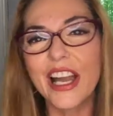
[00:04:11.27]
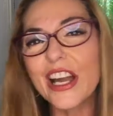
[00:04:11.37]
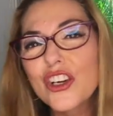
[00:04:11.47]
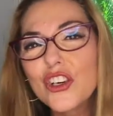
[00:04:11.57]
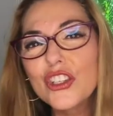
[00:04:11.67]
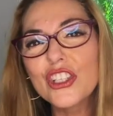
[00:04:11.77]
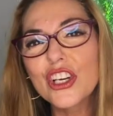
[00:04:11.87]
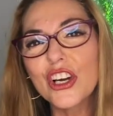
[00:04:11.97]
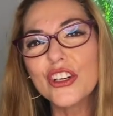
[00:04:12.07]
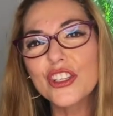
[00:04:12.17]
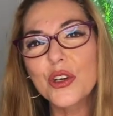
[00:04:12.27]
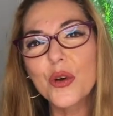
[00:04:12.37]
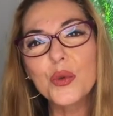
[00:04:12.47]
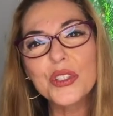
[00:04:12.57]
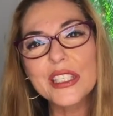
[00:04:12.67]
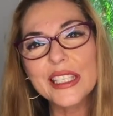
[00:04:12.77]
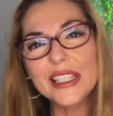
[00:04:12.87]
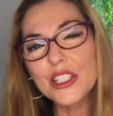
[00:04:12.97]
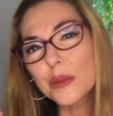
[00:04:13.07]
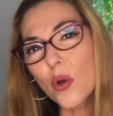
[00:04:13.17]
A good coach will see
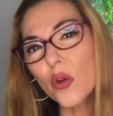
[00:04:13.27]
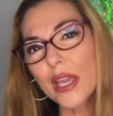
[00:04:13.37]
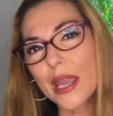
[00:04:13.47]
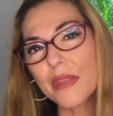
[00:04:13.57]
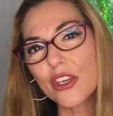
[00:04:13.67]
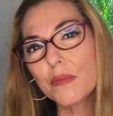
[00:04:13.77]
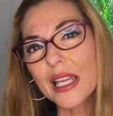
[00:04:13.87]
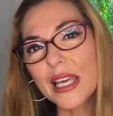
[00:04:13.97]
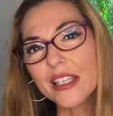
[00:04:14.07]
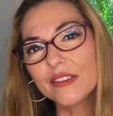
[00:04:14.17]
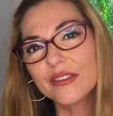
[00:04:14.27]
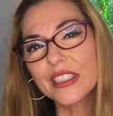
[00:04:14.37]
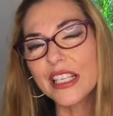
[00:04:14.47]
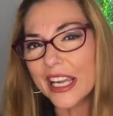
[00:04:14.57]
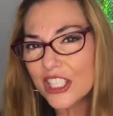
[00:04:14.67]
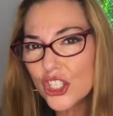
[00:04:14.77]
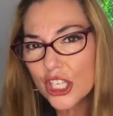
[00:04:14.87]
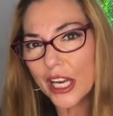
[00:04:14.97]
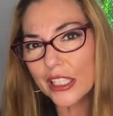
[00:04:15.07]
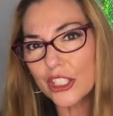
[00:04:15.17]
the small game that you're playing and
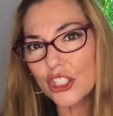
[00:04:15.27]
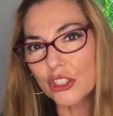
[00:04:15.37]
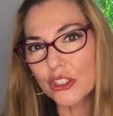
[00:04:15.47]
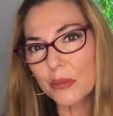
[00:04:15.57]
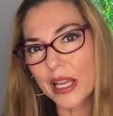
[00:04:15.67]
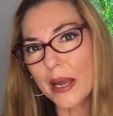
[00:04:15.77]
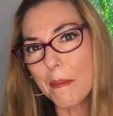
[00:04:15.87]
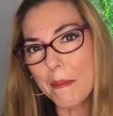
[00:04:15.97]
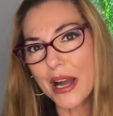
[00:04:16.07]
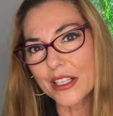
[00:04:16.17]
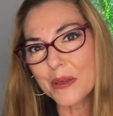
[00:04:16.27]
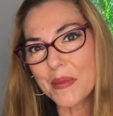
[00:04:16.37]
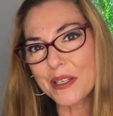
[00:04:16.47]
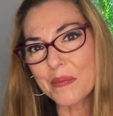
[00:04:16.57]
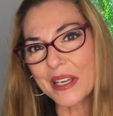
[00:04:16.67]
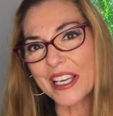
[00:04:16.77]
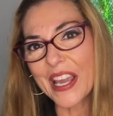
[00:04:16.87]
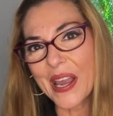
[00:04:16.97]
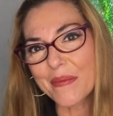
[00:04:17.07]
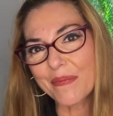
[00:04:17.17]
challenge you to play a much, much bigger
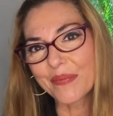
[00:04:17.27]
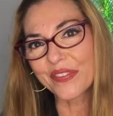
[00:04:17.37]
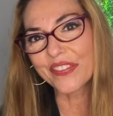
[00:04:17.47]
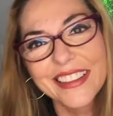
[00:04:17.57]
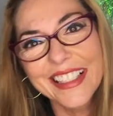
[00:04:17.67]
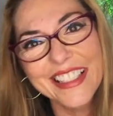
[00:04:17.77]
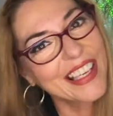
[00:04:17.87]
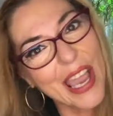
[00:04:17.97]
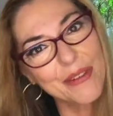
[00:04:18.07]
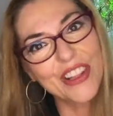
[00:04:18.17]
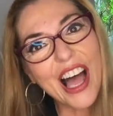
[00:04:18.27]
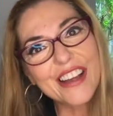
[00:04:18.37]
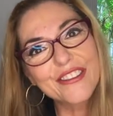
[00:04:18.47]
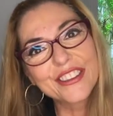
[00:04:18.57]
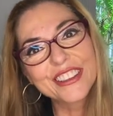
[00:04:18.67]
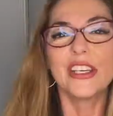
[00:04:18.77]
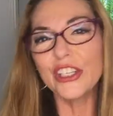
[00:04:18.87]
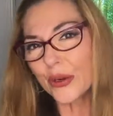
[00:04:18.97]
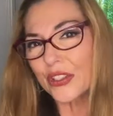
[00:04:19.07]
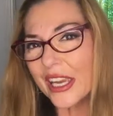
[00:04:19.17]
game. It's the game of life. You
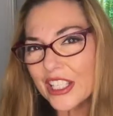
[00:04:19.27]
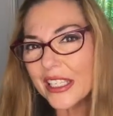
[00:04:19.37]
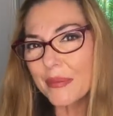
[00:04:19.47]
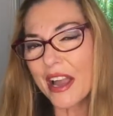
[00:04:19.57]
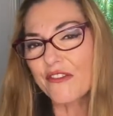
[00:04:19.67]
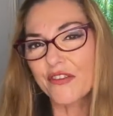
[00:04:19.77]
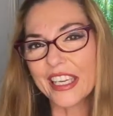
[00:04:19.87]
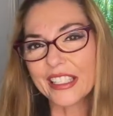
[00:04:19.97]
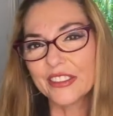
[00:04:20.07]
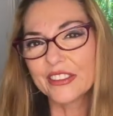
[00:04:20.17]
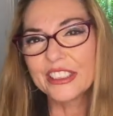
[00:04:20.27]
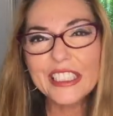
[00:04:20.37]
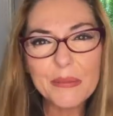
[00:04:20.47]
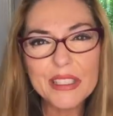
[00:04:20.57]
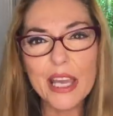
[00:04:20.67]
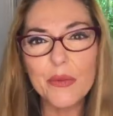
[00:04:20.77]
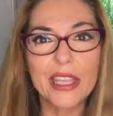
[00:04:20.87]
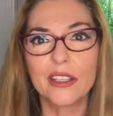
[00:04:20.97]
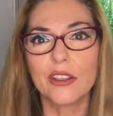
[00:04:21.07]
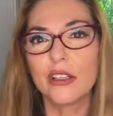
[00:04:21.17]
know, it's actually about fear. Deep down with
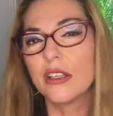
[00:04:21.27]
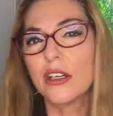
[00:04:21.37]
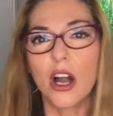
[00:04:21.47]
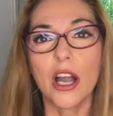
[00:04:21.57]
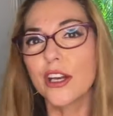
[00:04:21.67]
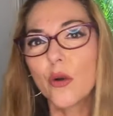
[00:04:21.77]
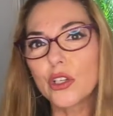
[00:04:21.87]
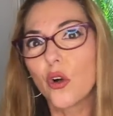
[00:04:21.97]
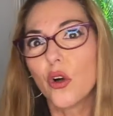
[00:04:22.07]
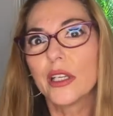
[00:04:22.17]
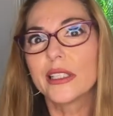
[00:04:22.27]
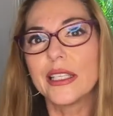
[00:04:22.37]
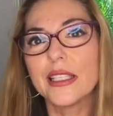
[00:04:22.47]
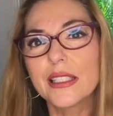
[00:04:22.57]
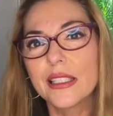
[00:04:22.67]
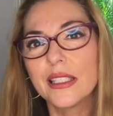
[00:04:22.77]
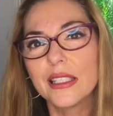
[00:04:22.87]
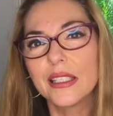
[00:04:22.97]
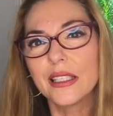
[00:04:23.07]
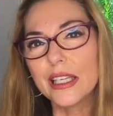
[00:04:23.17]
that I know it all-ness
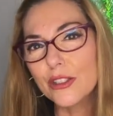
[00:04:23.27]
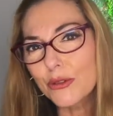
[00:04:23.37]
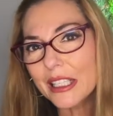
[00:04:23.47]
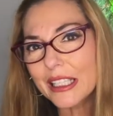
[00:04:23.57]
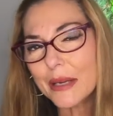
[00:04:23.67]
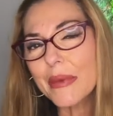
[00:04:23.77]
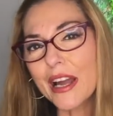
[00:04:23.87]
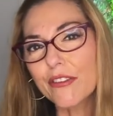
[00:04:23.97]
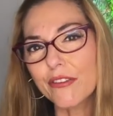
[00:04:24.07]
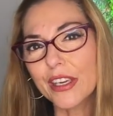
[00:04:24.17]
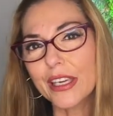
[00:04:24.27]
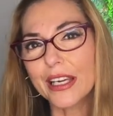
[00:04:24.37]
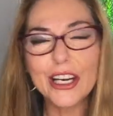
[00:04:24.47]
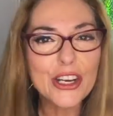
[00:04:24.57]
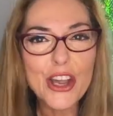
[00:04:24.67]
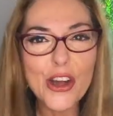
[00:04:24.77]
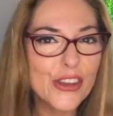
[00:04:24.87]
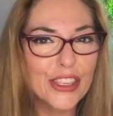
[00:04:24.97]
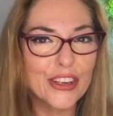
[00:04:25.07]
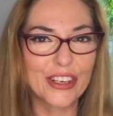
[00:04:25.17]
is really about fear. And I know
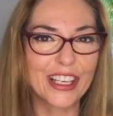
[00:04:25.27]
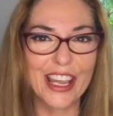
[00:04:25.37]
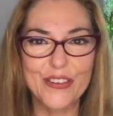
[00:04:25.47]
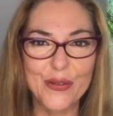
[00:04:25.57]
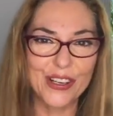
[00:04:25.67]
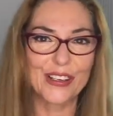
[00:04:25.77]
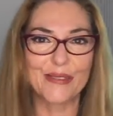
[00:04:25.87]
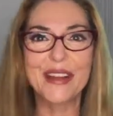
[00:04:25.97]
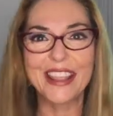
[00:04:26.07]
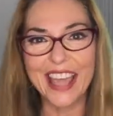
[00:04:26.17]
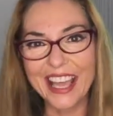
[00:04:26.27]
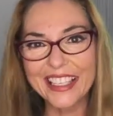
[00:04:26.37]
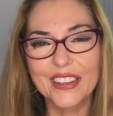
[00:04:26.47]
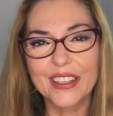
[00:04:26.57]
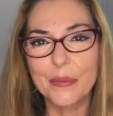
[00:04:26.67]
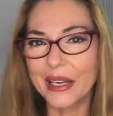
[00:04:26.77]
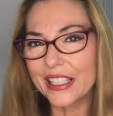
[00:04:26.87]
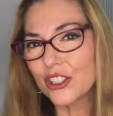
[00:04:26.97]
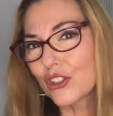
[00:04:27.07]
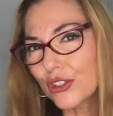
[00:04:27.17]
they're not going to ever want to admit that, but
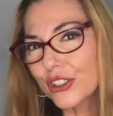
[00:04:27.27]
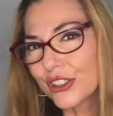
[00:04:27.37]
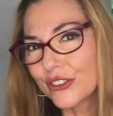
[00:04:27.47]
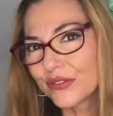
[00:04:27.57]
it's true.